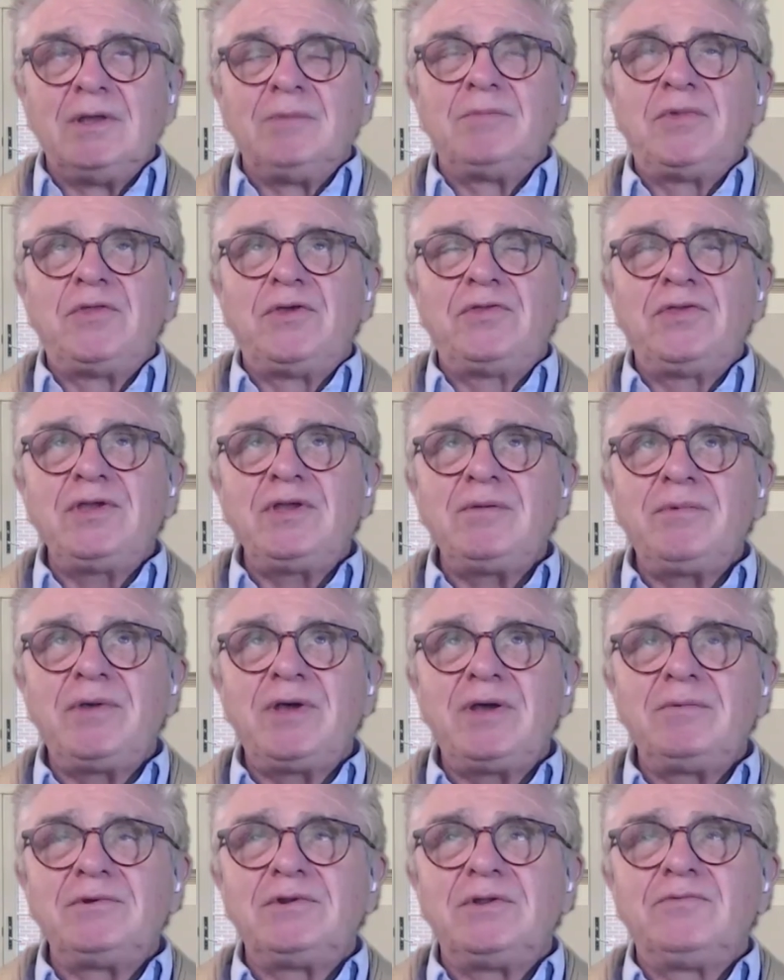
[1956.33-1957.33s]
But the thing
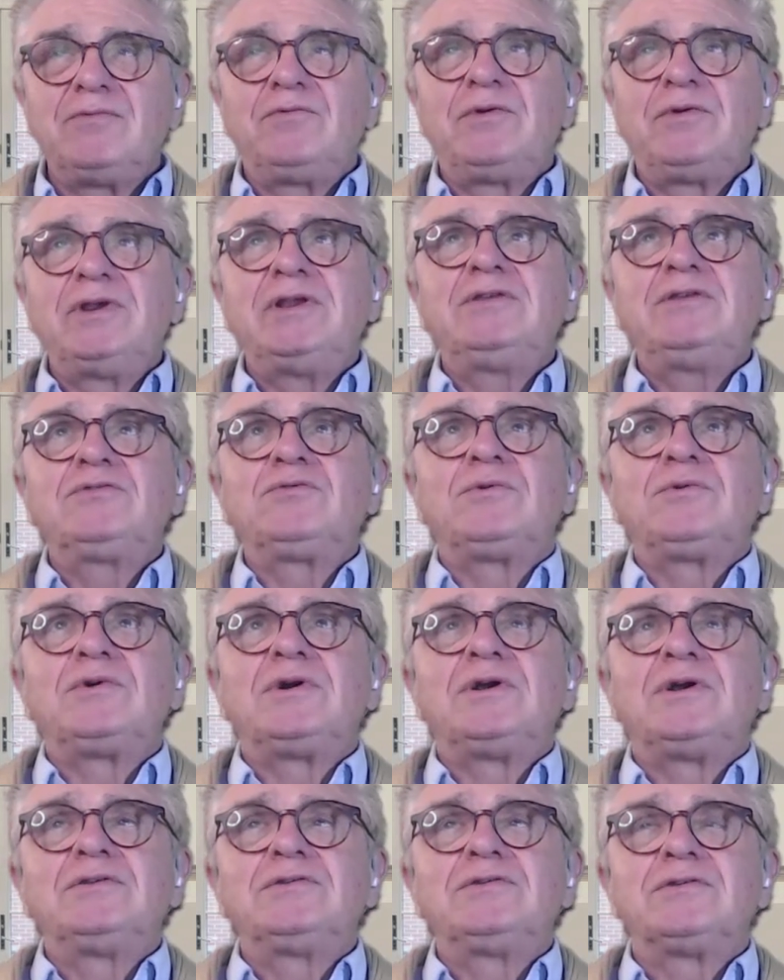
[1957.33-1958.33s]
about DeVries
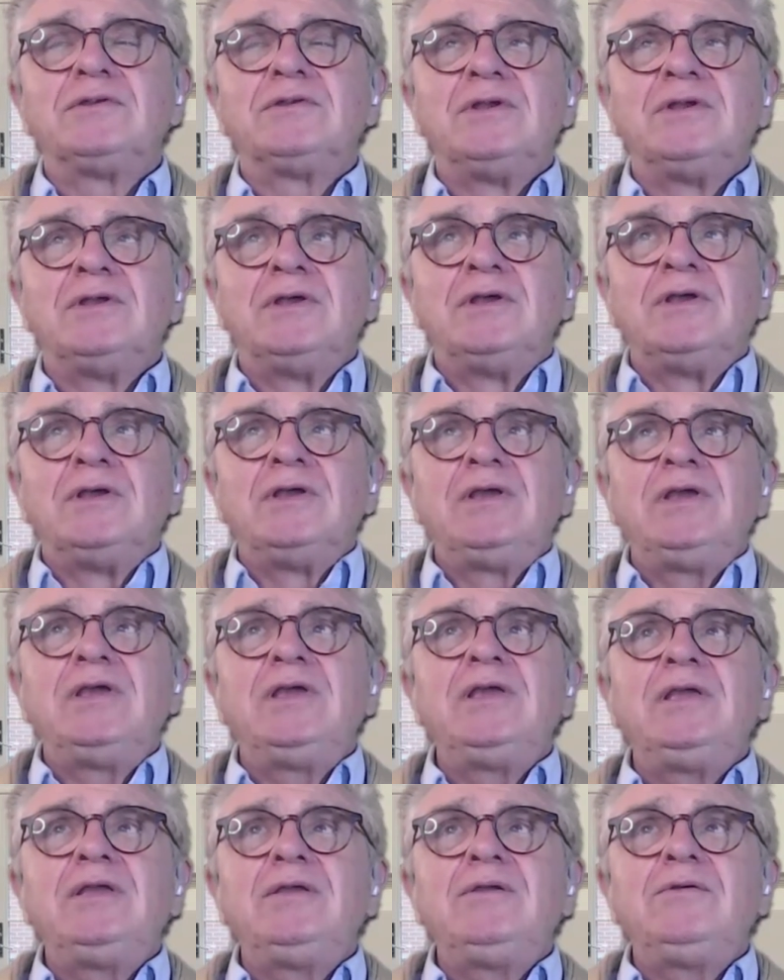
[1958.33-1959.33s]
was
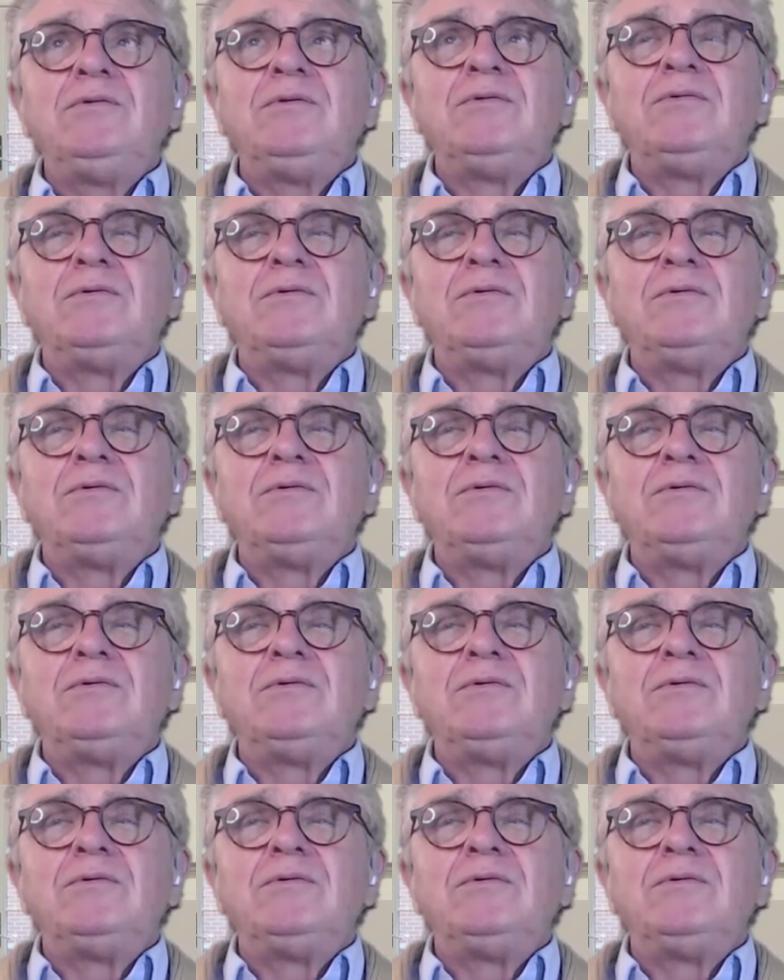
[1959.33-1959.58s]
he